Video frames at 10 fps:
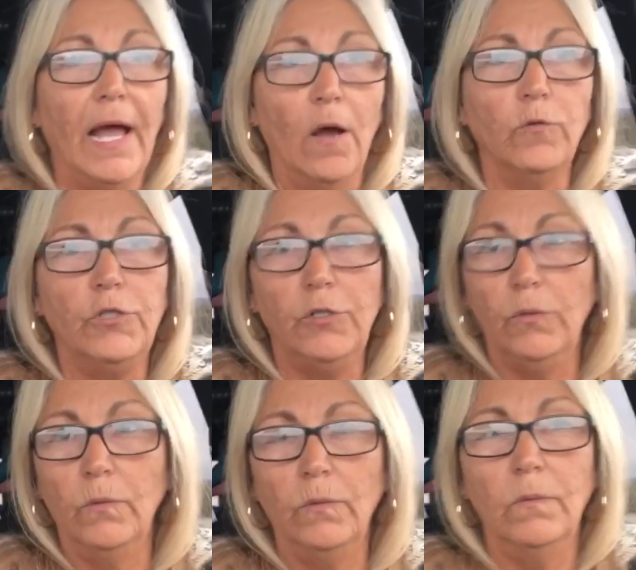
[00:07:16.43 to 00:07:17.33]
how
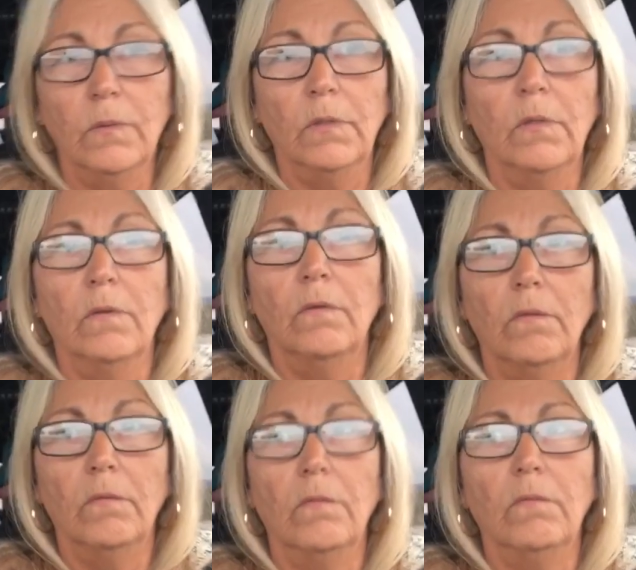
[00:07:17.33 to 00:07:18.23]
to
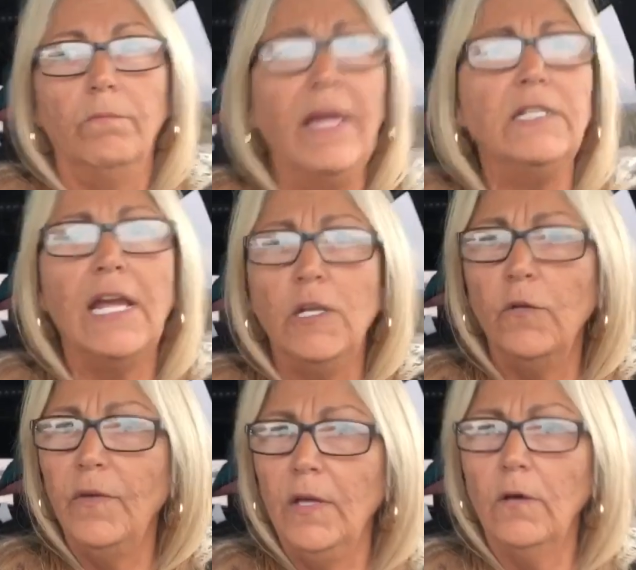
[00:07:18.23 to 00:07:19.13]
maintain
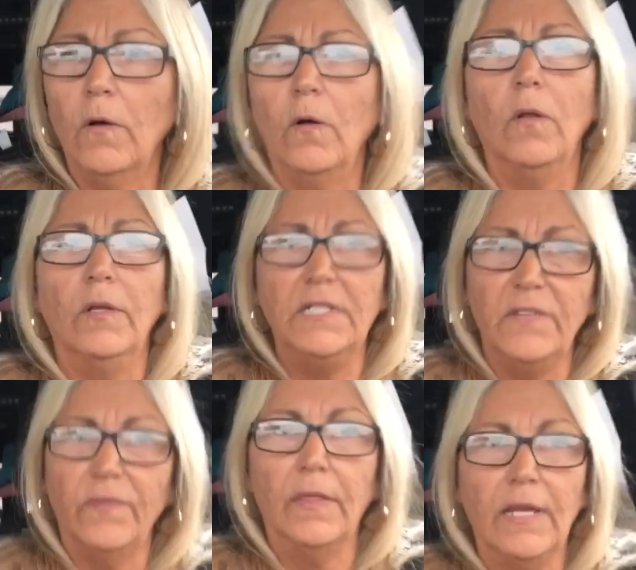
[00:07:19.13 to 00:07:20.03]
your vehicle and
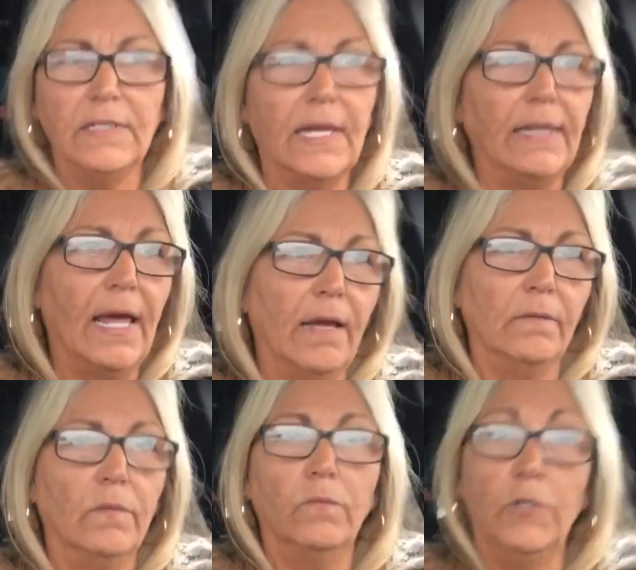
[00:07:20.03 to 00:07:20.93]
different things like that,
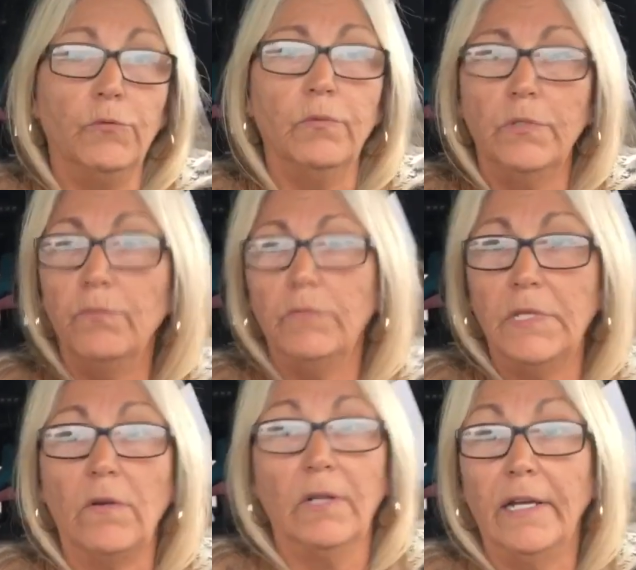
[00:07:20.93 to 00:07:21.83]
which
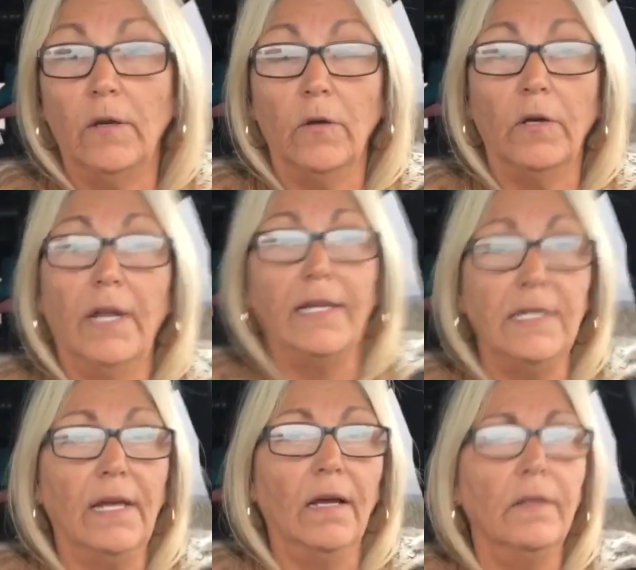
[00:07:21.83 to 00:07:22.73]
sounded like a good
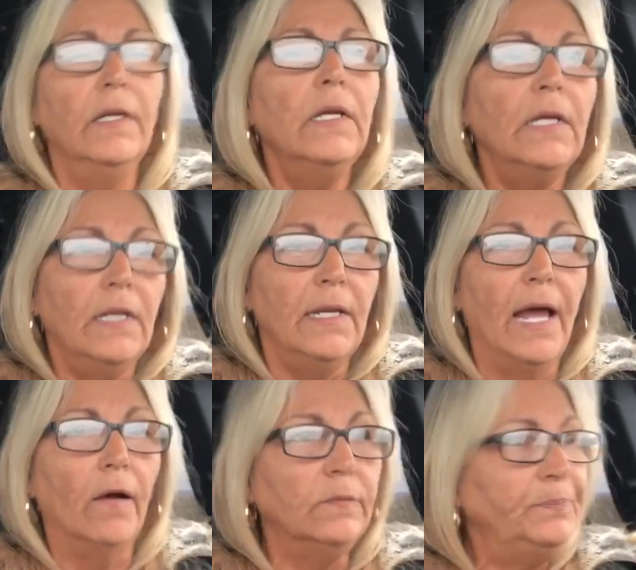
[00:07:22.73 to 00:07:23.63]
idea.
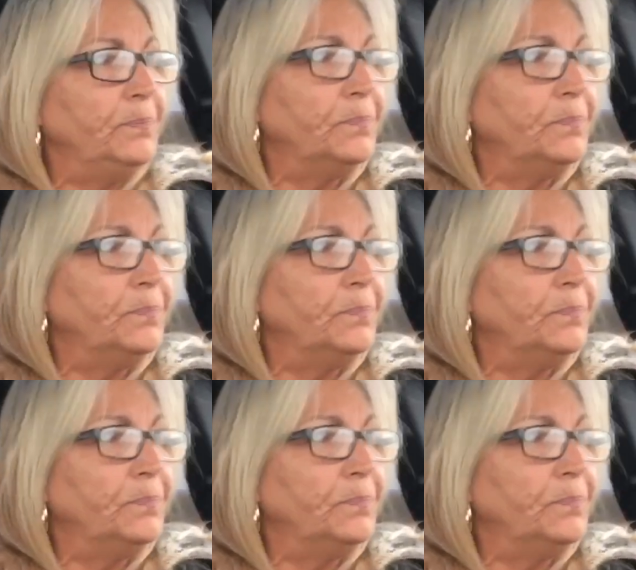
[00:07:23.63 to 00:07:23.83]
Now,